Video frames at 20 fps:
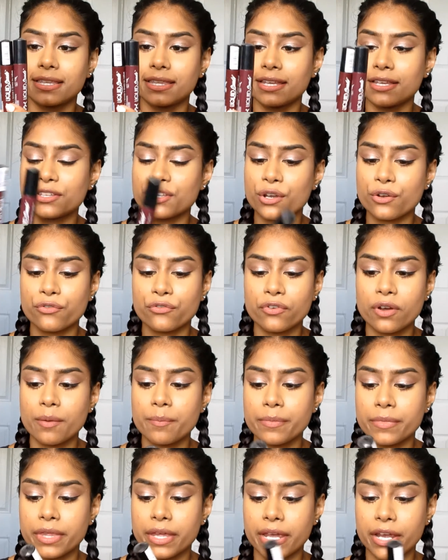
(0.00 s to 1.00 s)
These are
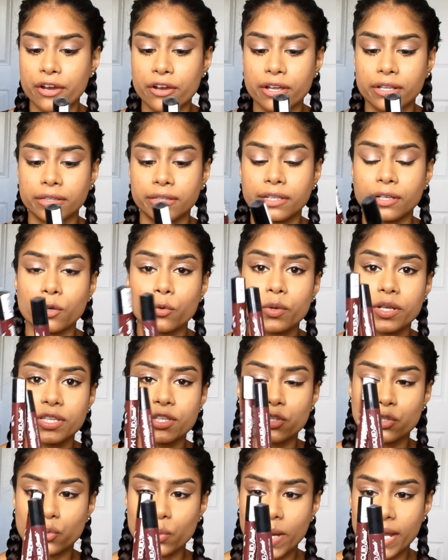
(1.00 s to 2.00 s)
from their Liquid
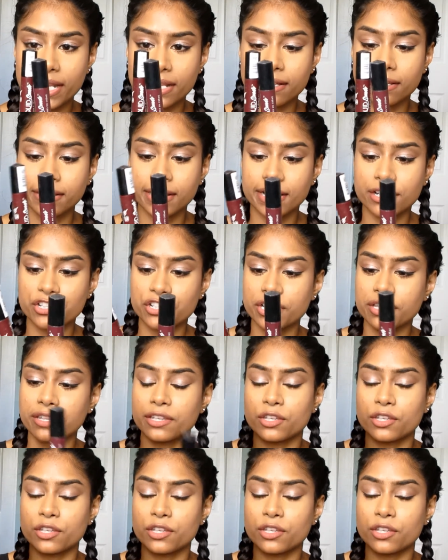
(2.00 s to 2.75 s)
Suede collection.